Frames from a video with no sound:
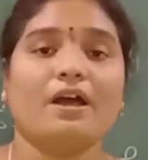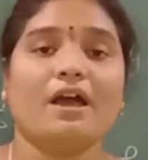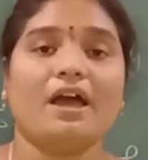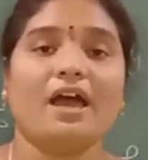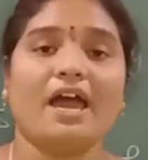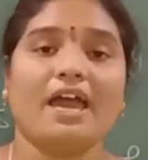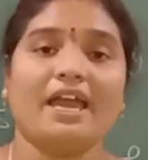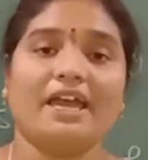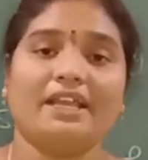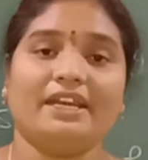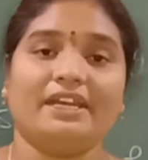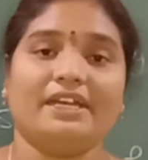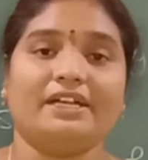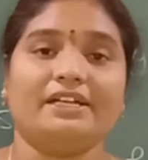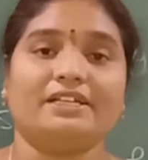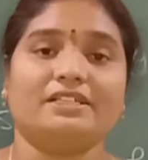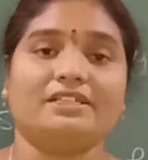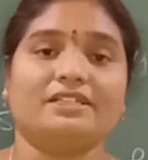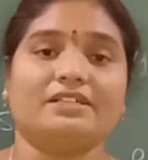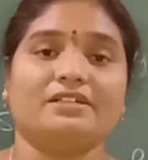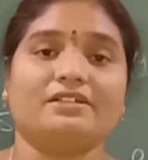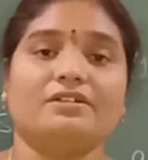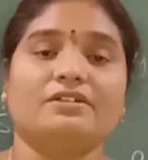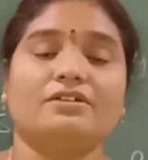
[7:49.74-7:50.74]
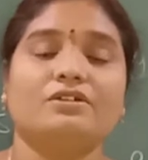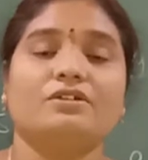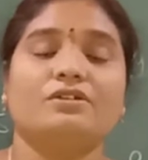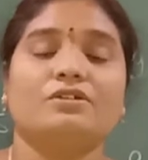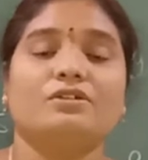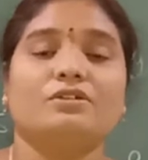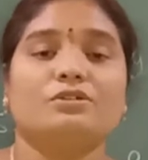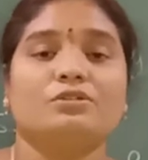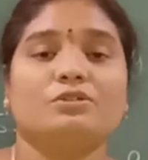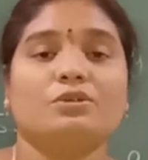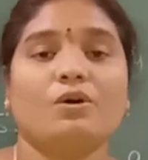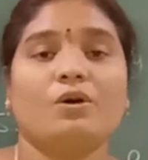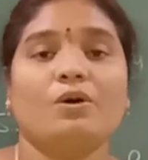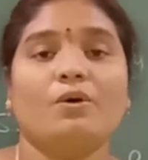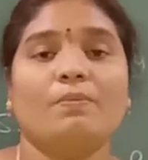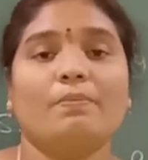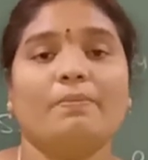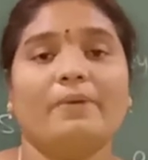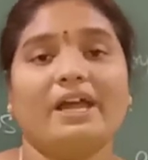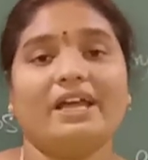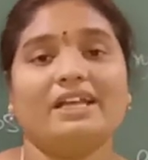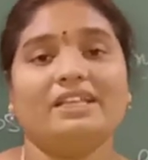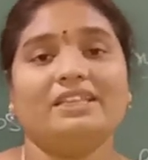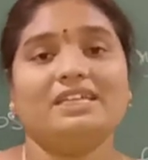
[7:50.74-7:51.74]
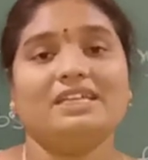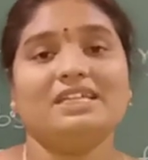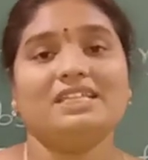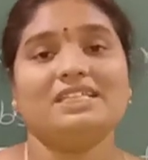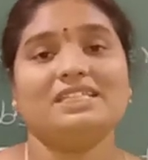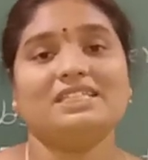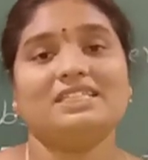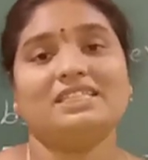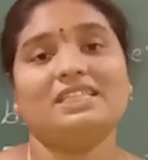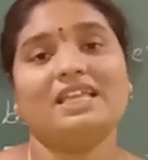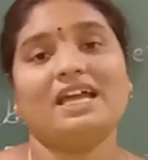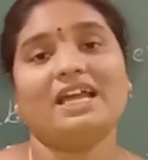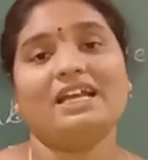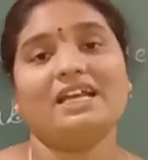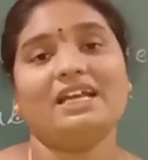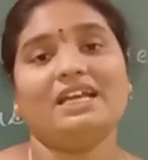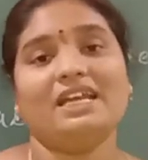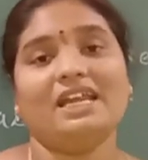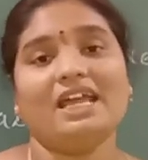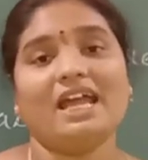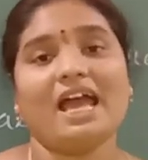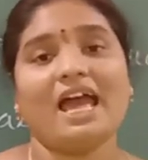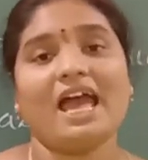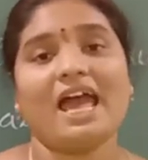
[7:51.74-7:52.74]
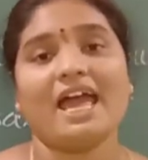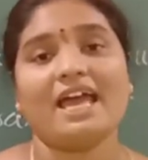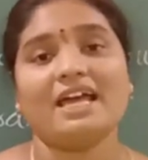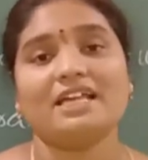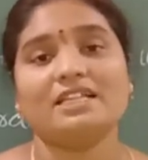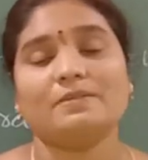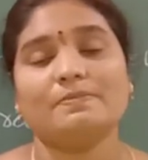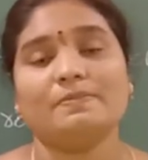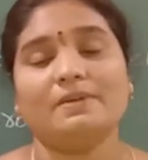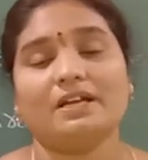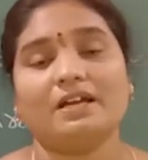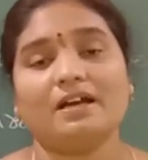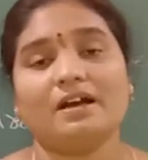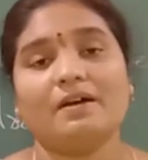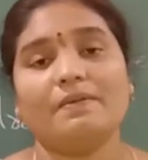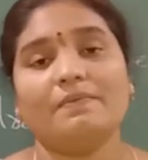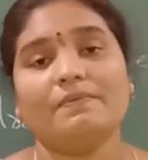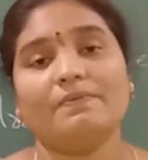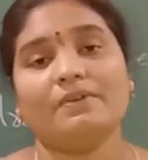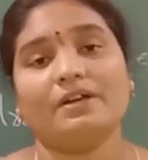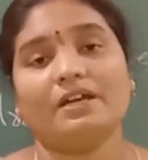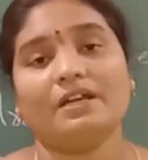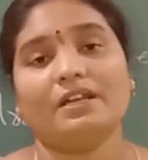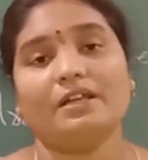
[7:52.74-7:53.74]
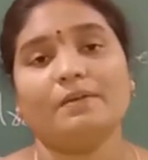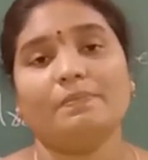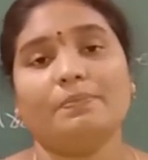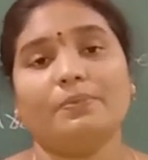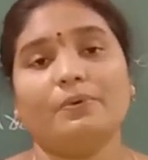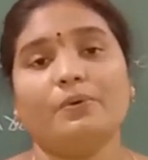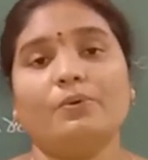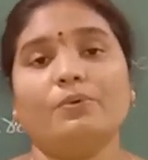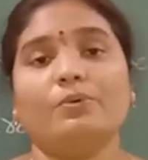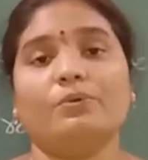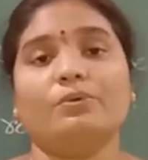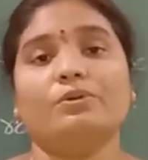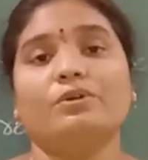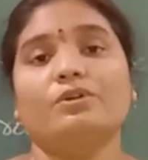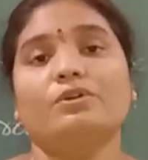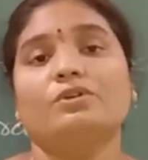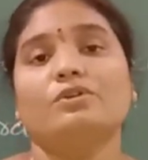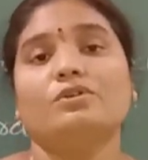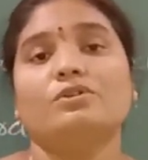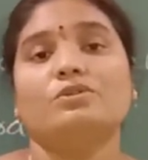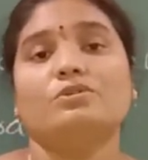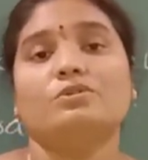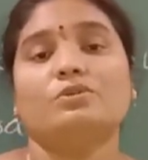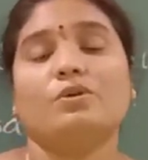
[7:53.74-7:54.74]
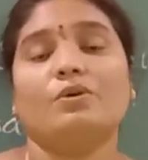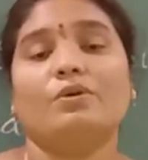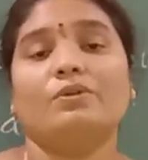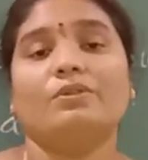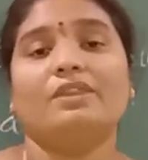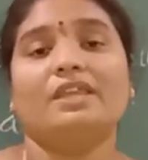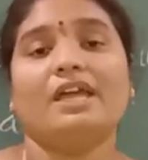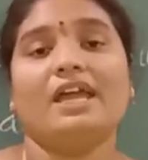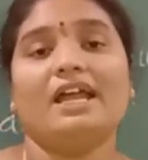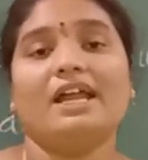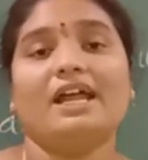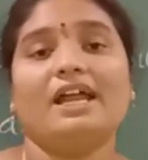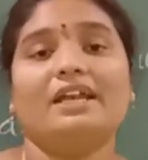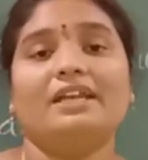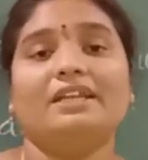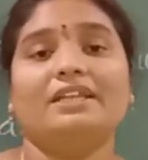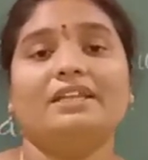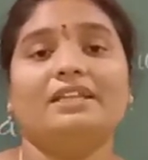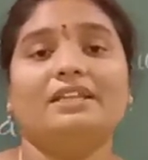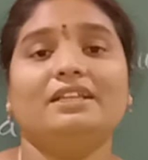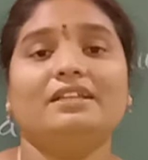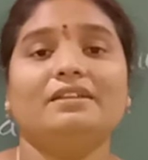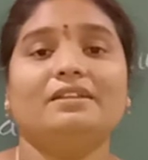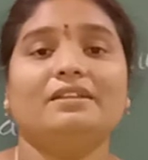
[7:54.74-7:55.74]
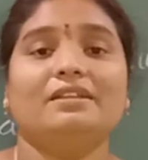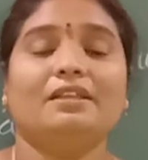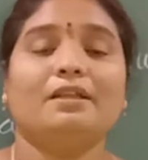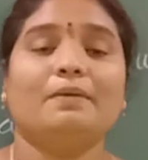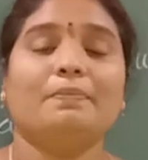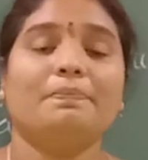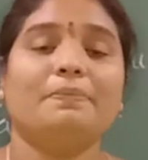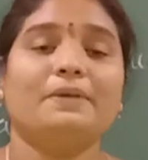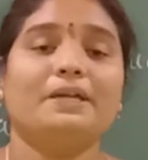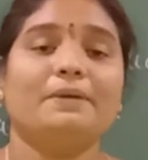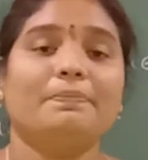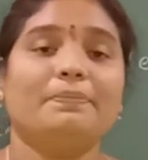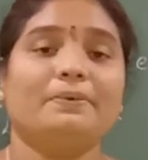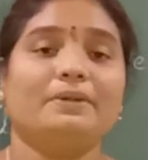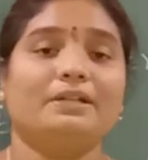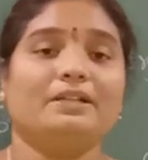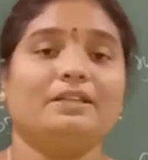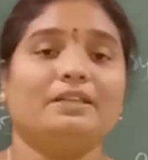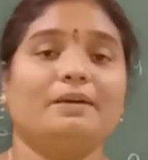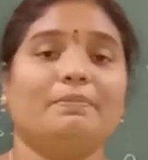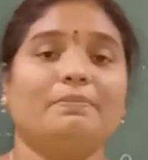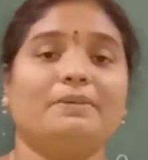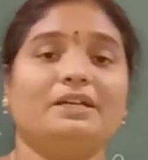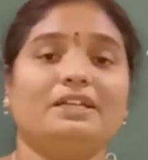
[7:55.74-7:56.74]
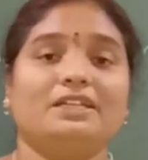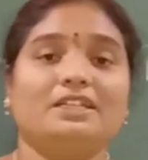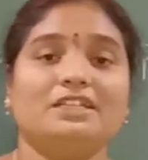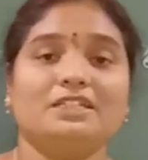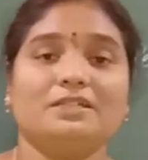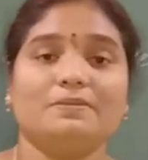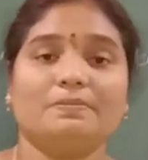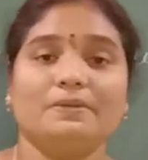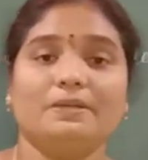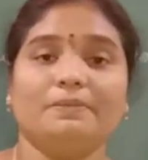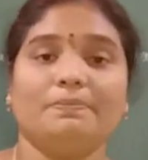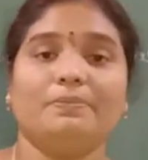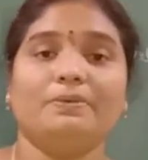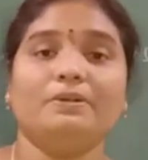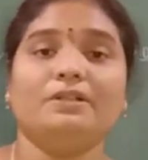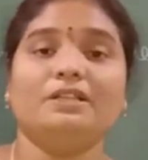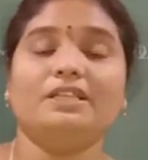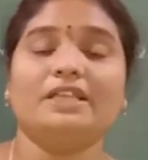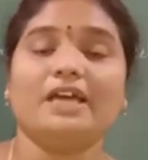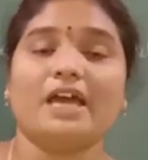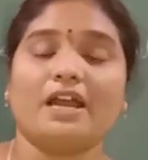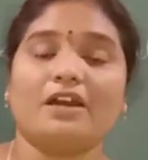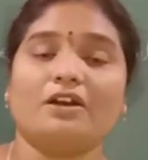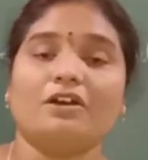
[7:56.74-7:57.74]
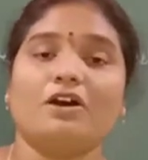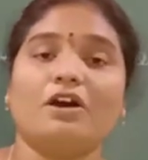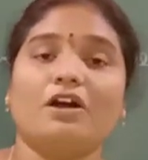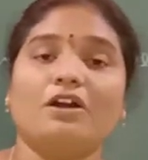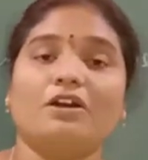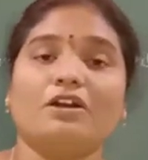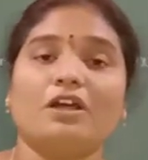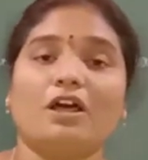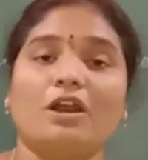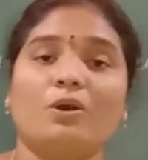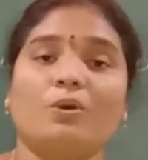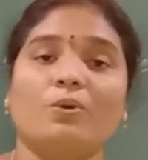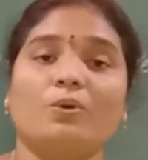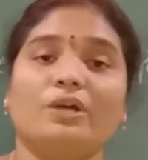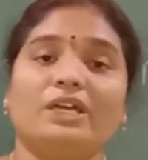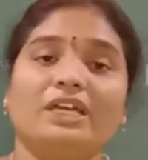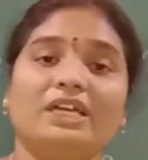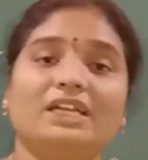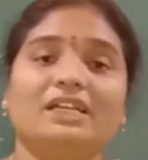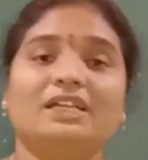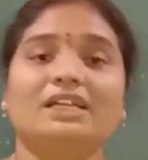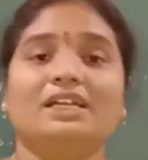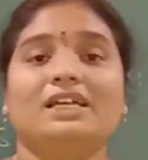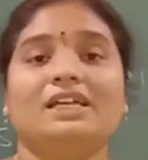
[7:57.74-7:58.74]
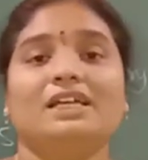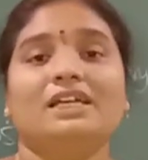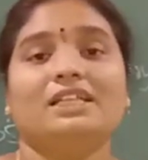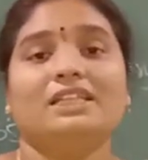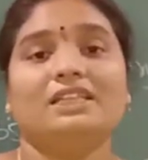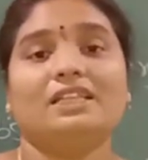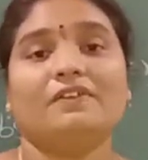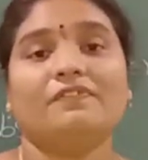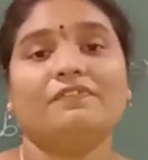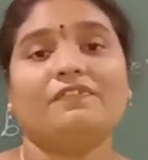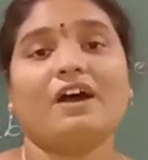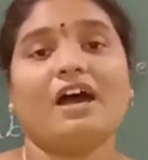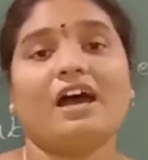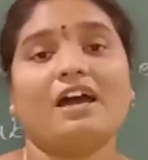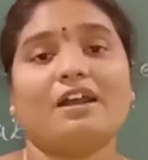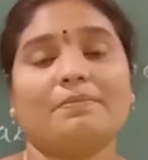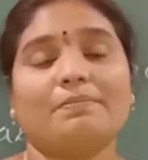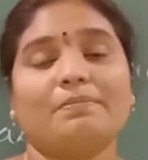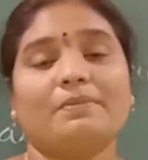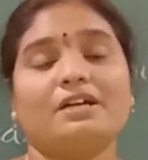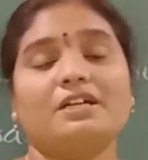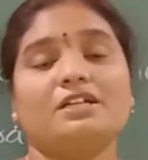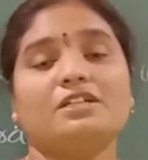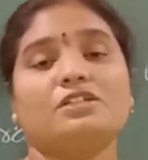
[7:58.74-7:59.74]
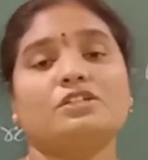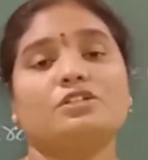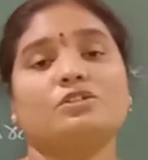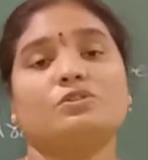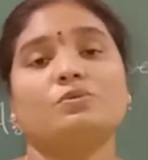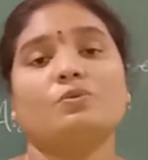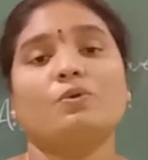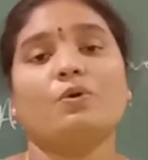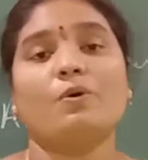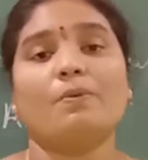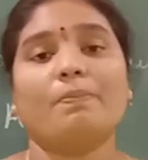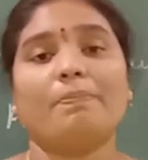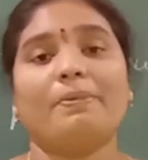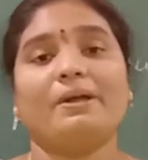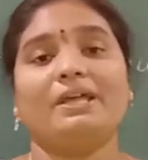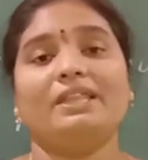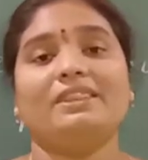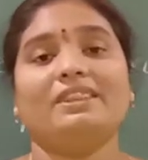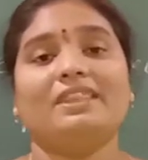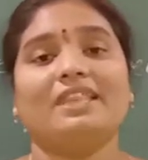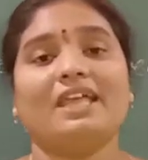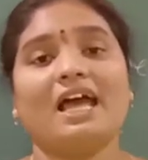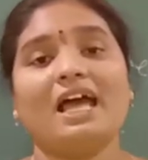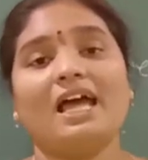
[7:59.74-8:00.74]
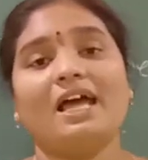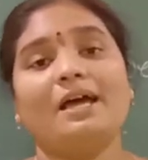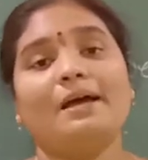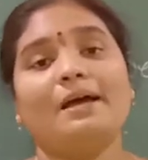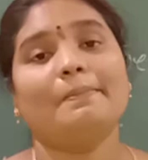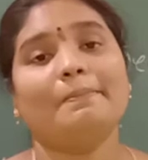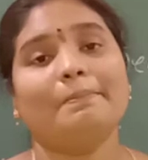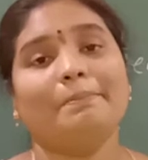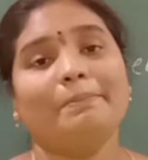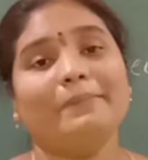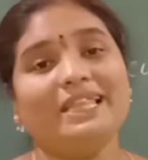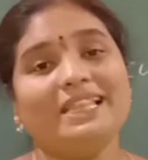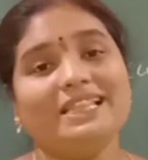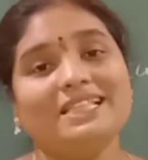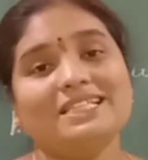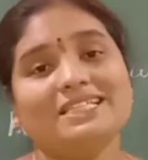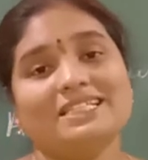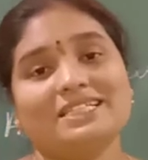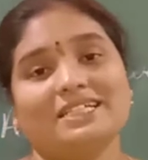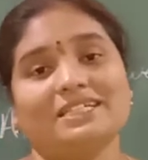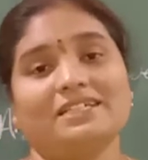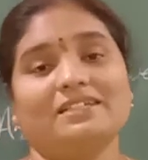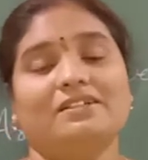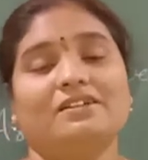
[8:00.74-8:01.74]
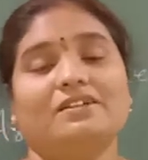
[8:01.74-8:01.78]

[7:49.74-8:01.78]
high rates. So by this, the India has become very poor. So the British people, they are not allowing the farmers to open the mills.